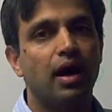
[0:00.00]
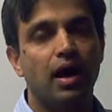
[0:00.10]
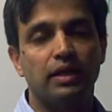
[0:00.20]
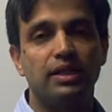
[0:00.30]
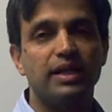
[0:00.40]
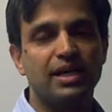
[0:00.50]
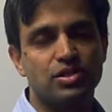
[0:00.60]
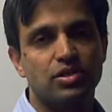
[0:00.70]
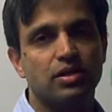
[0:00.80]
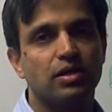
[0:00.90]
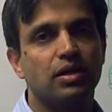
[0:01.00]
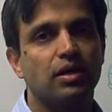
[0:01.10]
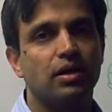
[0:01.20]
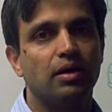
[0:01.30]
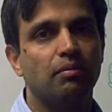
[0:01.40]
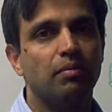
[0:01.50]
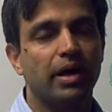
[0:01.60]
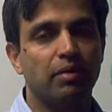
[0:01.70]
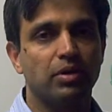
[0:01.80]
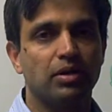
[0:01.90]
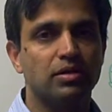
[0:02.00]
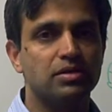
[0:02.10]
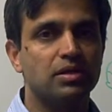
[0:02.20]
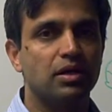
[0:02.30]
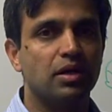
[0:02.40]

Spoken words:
are the next parameters